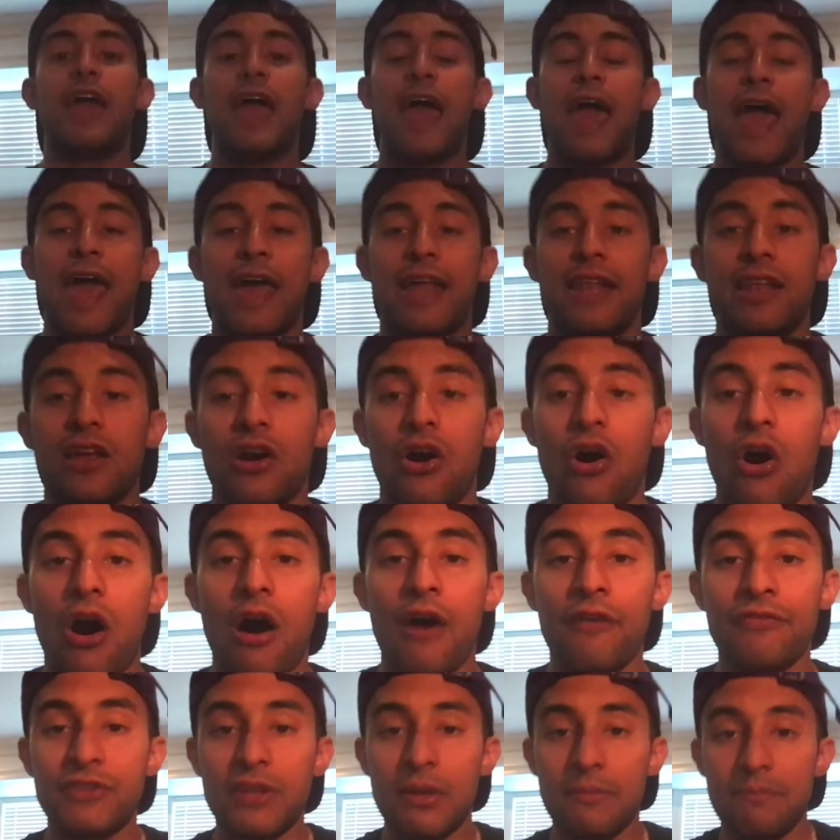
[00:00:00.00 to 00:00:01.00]
And
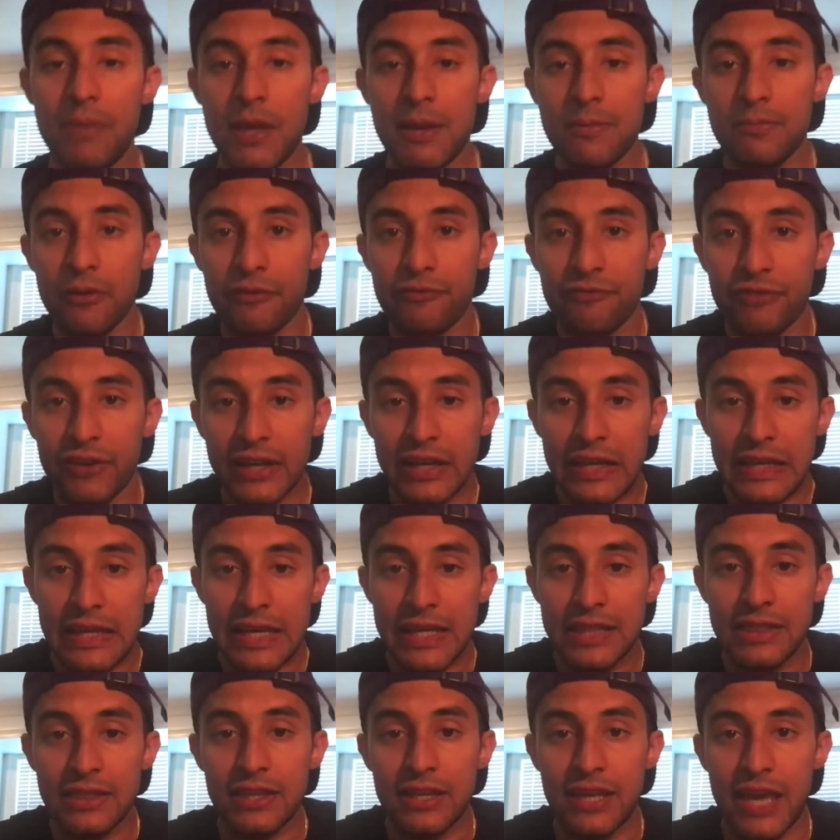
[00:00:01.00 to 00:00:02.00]
often people
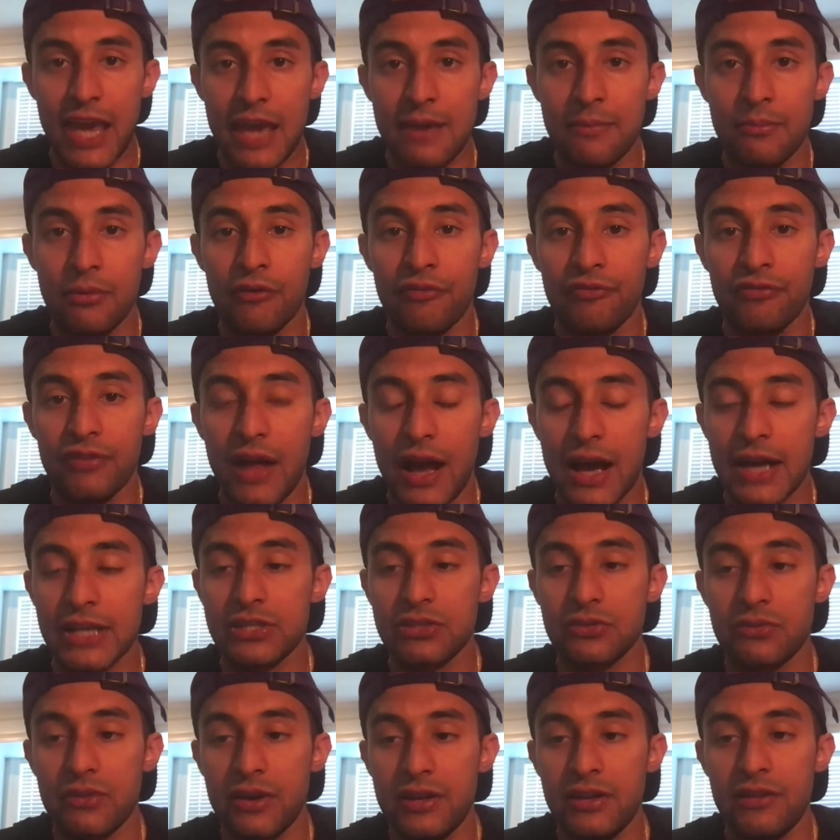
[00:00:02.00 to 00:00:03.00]
forget the cable
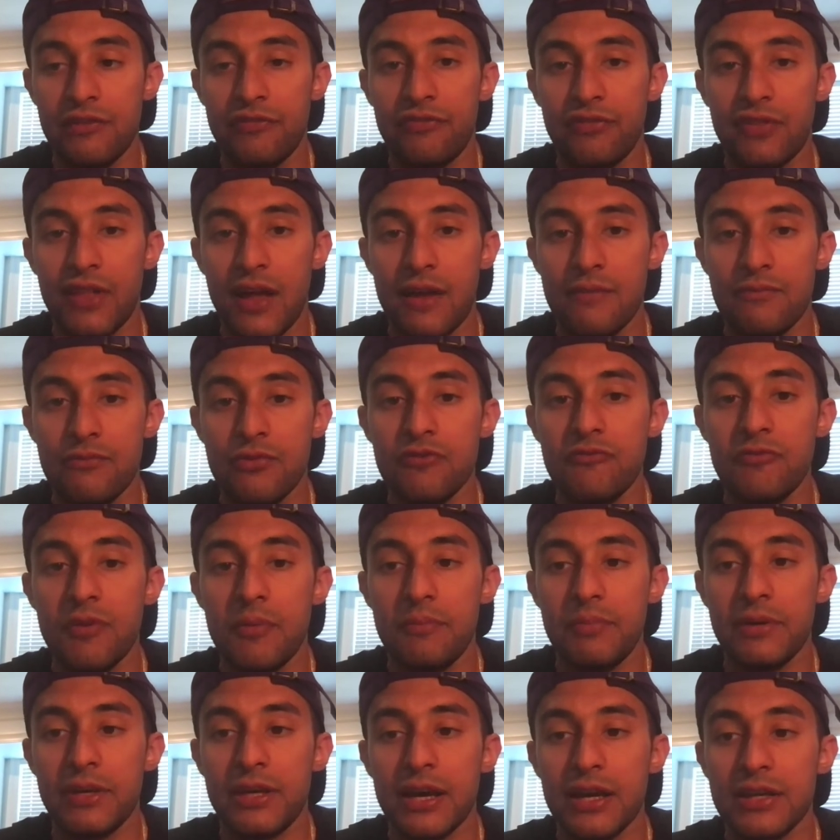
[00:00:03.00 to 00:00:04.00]
flies or any fly
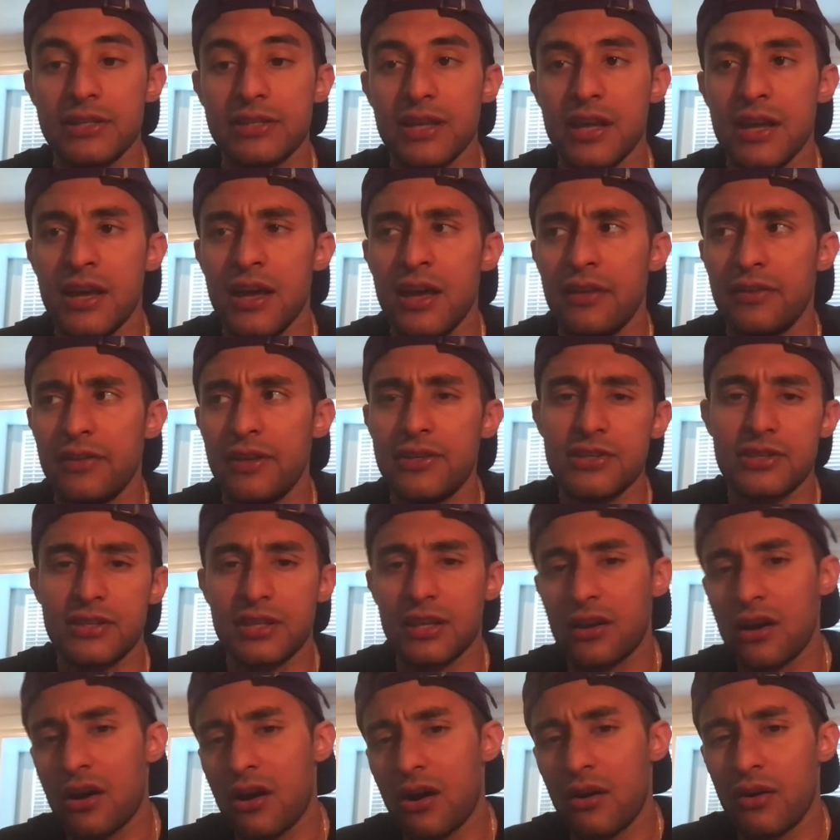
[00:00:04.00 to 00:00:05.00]
movement because they just
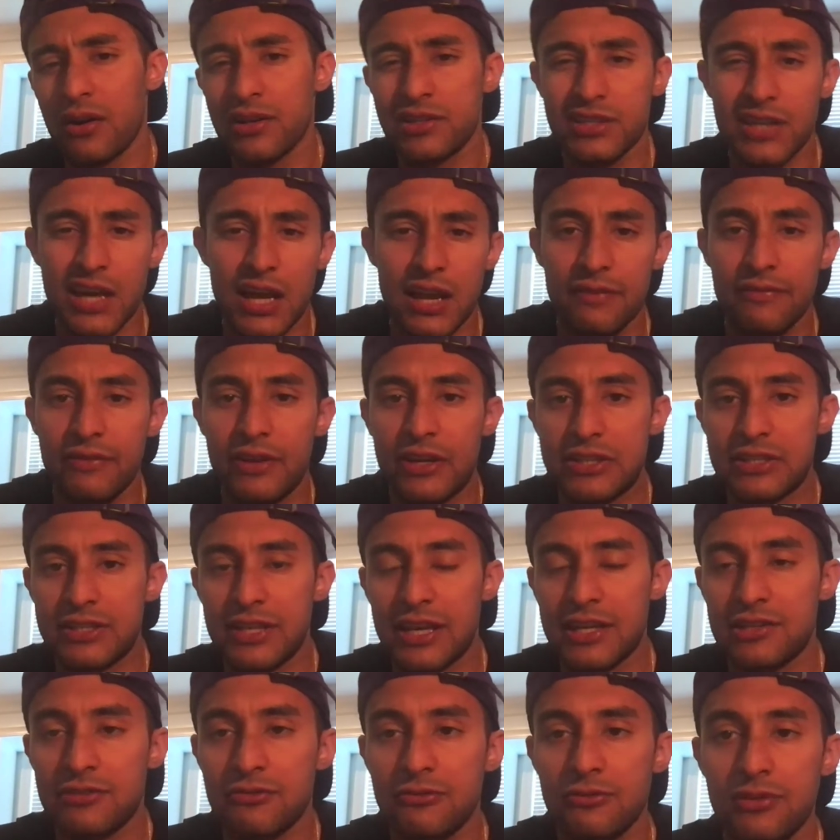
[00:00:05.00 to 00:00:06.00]
think, oh, it's kind of an
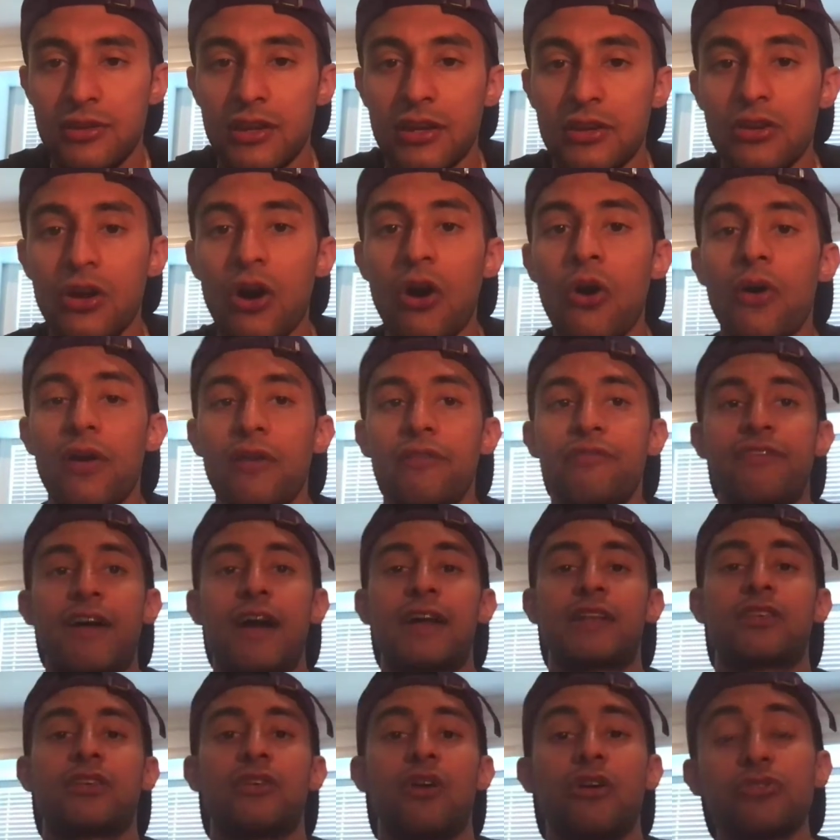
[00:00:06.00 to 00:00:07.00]
accessory thing. No, in
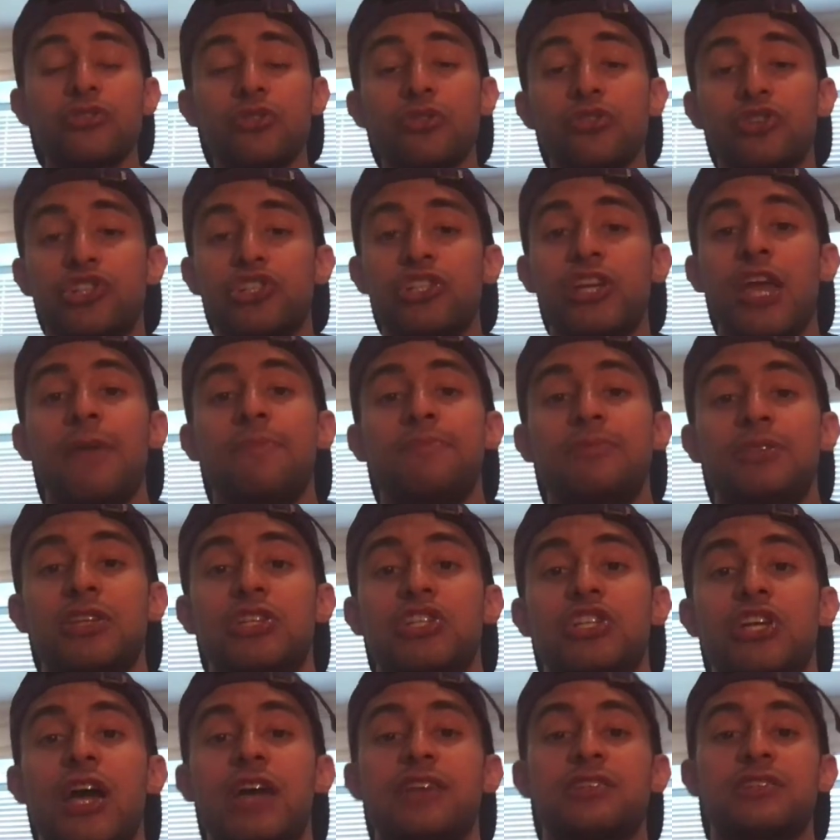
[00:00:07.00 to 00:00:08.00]
fact, it also shapes the
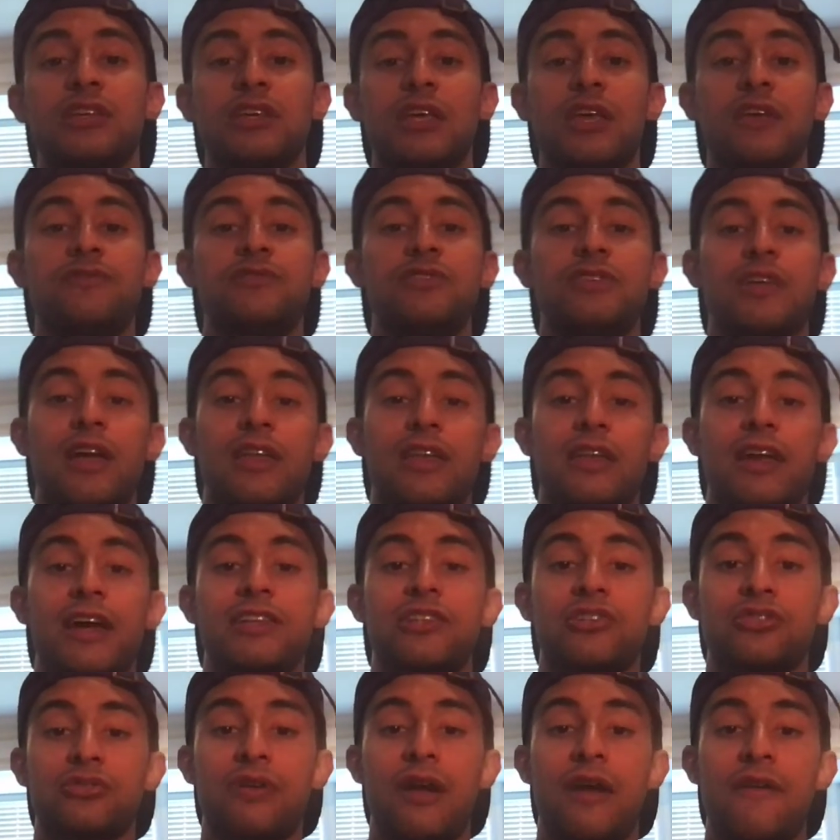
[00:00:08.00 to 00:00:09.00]
chest and gives you that
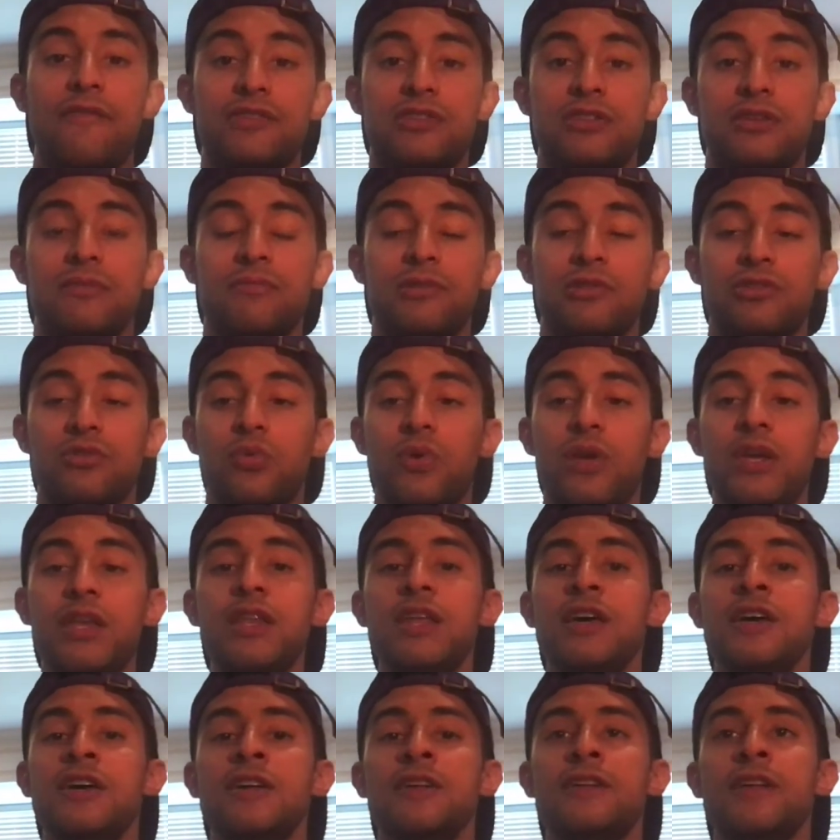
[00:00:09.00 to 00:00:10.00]
nice crevice in
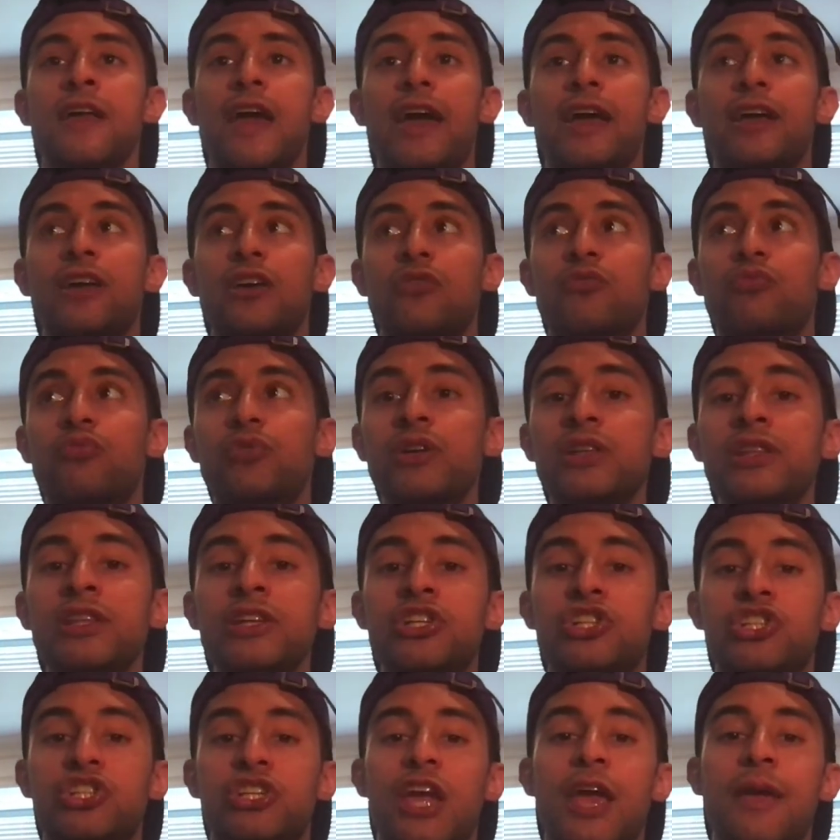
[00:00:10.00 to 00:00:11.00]
between, and really
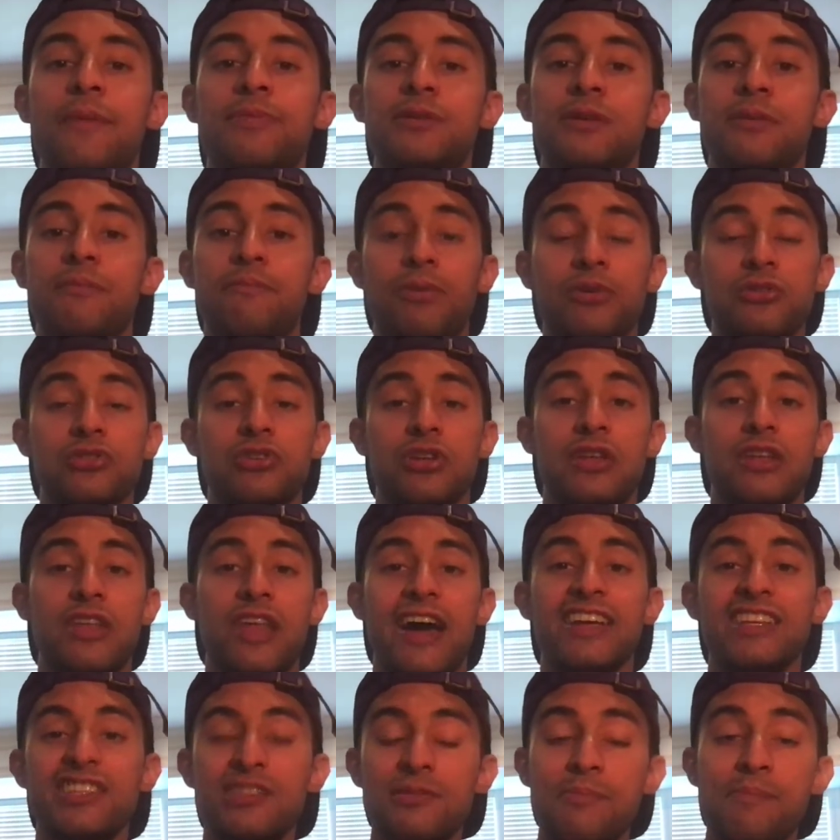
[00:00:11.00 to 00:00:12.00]
shapes and builds a
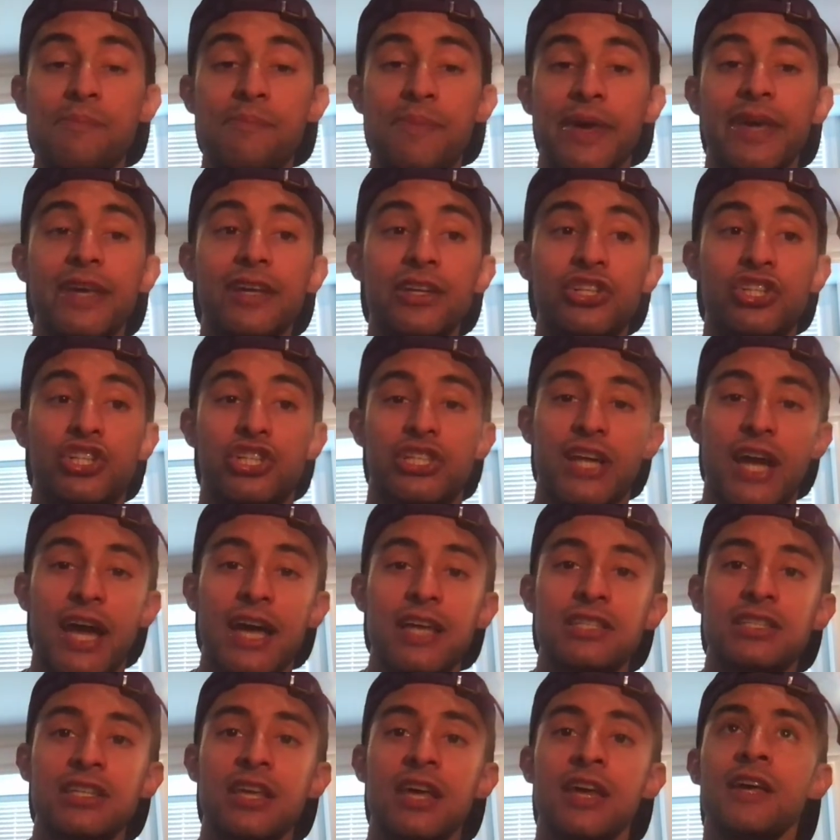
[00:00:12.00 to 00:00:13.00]
nice big
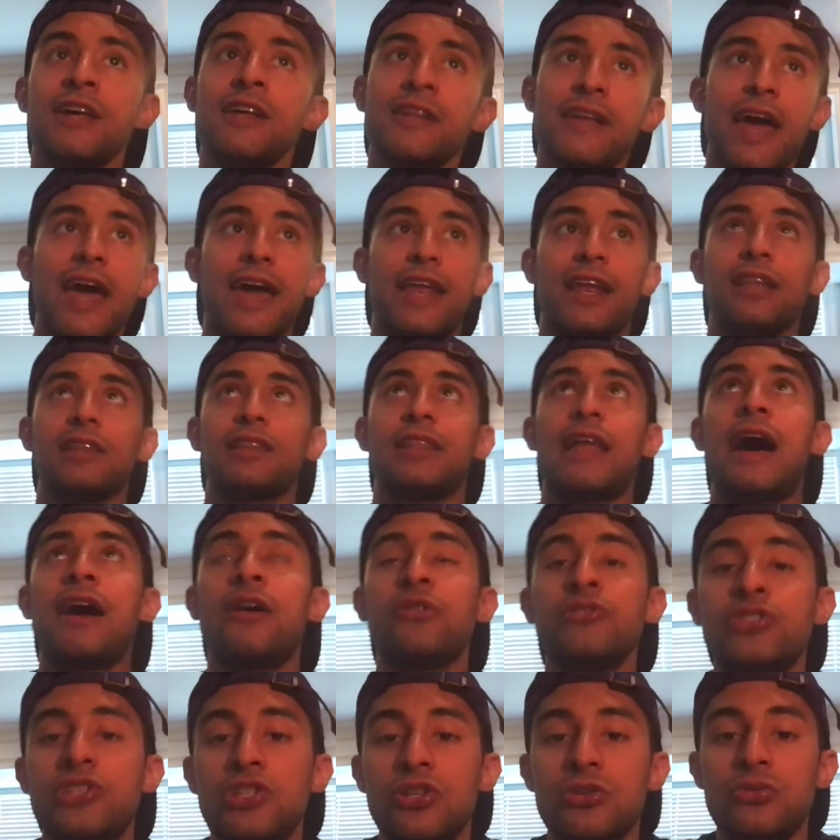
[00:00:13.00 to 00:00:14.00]
chest and
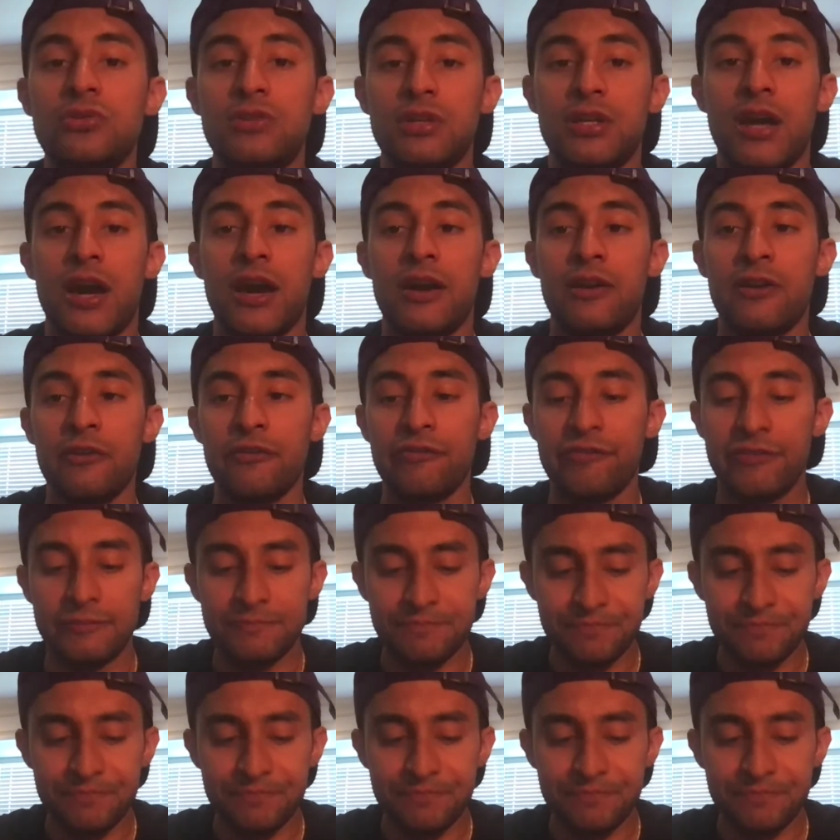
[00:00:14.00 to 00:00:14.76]
allows you to kind of